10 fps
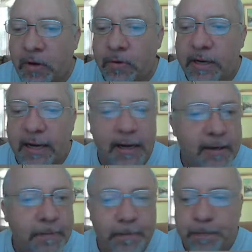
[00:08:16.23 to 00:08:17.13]

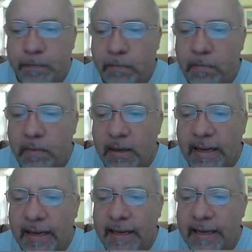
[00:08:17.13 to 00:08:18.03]
Okay,
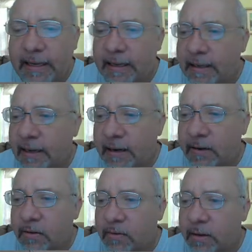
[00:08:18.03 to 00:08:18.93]
and I
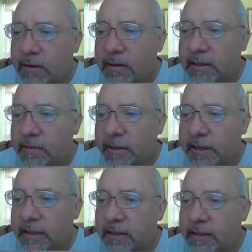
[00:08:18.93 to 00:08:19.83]
don't know what, let's
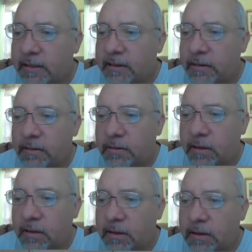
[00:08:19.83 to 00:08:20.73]
make this
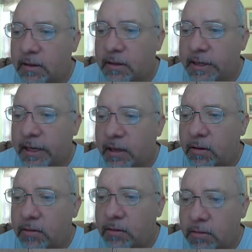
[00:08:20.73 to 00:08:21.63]

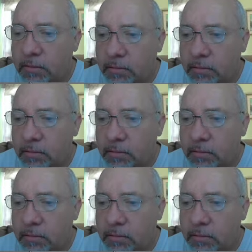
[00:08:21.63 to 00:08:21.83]
yellow.